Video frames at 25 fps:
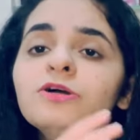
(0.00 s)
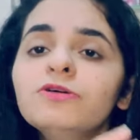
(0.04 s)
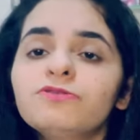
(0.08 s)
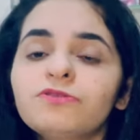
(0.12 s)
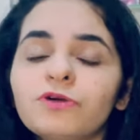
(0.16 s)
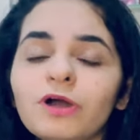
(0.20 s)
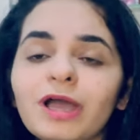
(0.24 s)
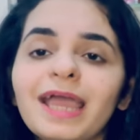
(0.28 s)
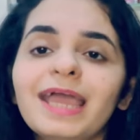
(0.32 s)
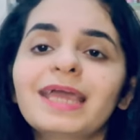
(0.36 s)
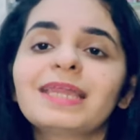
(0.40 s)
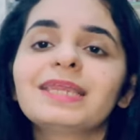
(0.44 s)

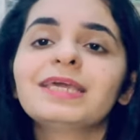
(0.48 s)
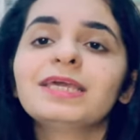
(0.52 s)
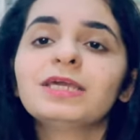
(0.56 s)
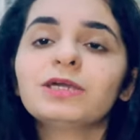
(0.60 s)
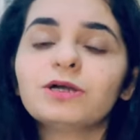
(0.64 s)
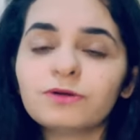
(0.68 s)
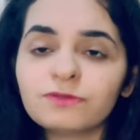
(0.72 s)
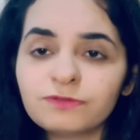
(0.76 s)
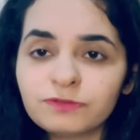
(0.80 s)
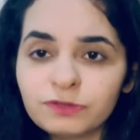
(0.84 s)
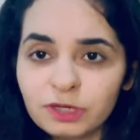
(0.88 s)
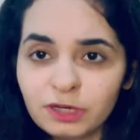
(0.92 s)
for
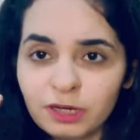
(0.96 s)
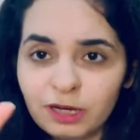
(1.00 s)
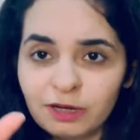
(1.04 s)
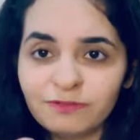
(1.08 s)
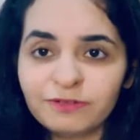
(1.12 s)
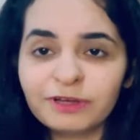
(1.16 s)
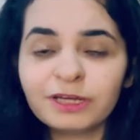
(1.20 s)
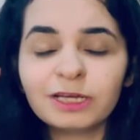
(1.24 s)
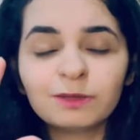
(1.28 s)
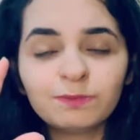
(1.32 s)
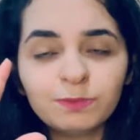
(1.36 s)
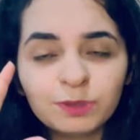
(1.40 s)
any of the
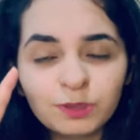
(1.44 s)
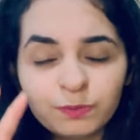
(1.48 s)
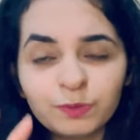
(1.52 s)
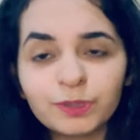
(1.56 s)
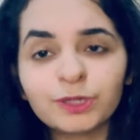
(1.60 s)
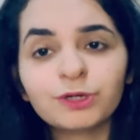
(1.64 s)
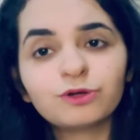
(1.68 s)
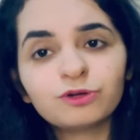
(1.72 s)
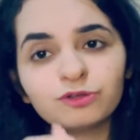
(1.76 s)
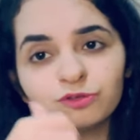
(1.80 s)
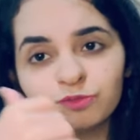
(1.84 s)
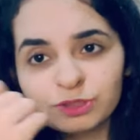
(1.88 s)
available
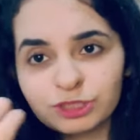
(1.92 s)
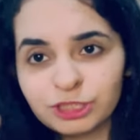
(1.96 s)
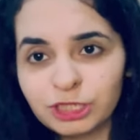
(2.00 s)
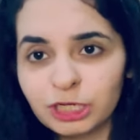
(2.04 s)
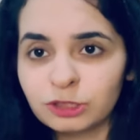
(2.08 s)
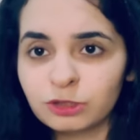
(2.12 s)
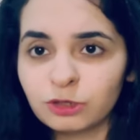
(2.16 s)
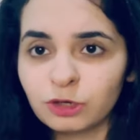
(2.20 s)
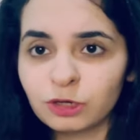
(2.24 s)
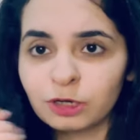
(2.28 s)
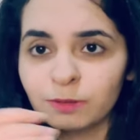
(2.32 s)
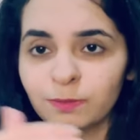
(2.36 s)
windows which
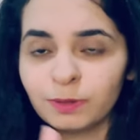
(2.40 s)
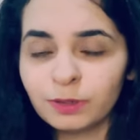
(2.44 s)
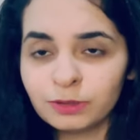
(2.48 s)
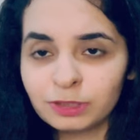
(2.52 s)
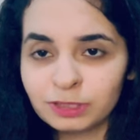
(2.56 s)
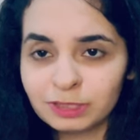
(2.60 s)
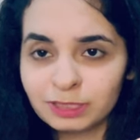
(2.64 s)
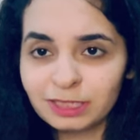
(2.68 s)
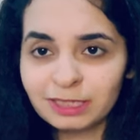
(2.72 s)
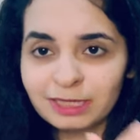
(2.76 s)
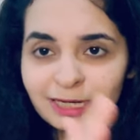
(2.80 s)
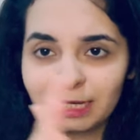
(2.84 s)
i'll talk
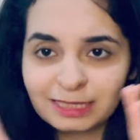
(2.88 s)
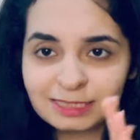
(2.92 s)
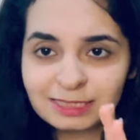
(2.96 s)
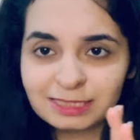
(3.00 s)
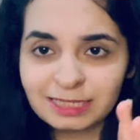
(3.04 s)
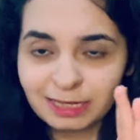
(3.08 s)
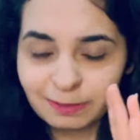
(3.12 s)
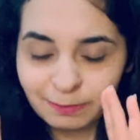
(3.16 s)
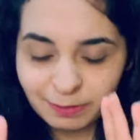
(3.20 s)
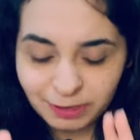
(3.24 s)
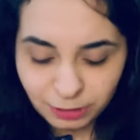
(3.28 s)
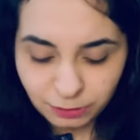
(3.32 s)
about in the next
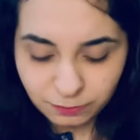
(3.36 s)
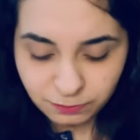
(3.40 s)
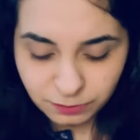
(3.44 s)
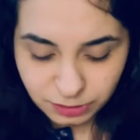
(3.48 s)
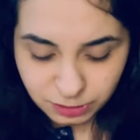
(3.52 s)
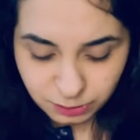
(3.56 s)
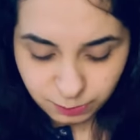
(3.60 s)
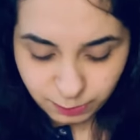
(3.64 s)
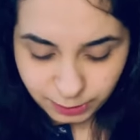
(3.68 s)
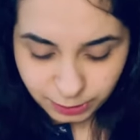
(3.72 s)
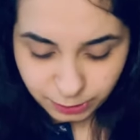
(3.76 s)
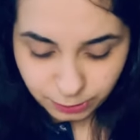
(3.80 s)
segment of
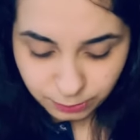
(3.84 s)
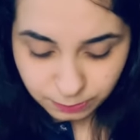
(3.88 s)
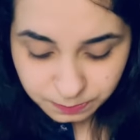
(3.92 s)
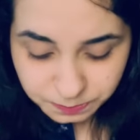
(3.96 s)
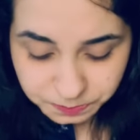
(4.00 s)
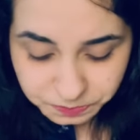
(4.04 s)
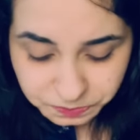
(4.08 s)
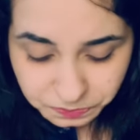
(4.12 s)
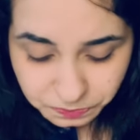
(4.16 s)
this video